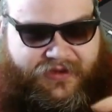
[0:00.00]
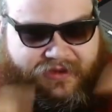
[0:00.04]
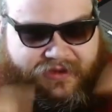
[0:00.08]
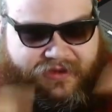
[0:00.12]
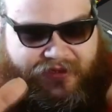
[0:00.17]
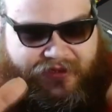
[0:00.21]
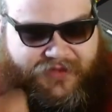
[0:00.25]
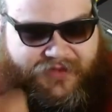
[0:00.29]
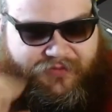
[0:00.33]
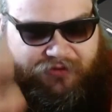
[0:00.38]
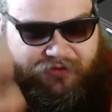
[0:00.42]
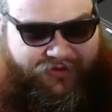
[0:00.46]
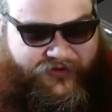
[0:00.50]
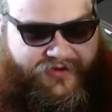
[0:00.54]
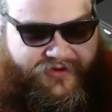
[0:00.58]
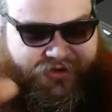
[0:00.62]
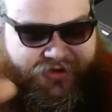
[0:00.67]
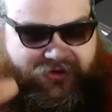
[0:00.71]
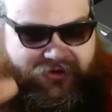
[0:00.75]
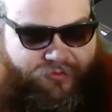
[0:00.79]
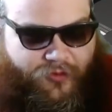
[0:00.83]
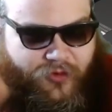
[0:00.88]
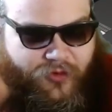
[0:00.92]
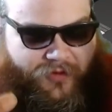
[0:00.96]

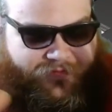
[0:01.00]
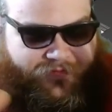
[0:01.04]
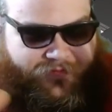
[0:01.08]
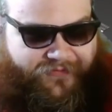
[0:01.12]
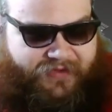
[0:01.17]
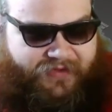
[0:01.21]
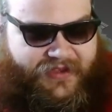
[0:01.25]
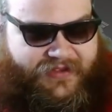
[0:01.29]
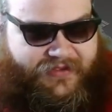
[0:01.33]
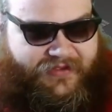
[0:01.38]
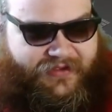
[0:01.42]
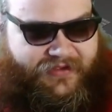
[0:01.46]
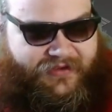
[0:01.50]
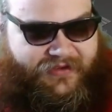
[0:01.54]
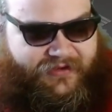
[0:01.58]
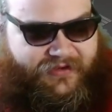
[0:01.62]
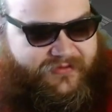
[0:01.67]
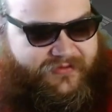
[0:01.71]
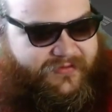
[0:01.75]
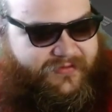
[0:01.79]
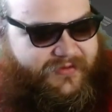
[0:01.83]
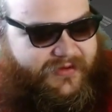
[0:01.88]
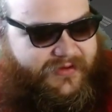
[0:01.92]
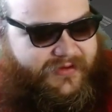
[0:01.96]
exploding warp vent thing,
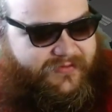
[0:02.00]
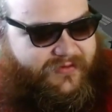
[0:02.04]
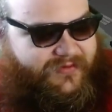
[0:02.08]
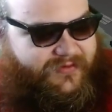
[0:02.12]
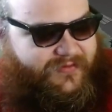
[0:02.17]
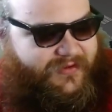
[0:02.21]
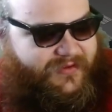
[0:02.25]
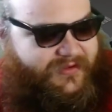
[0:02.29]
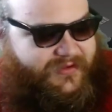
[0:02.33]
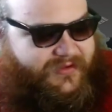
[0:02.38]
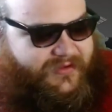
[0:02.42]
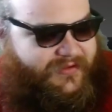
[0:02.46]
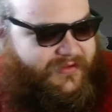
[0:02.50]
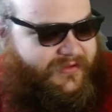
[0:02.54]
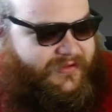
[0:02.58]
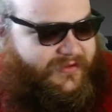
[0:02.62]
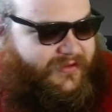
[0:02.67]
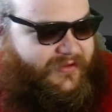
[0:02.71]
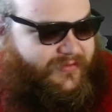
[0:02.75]
whatever it was.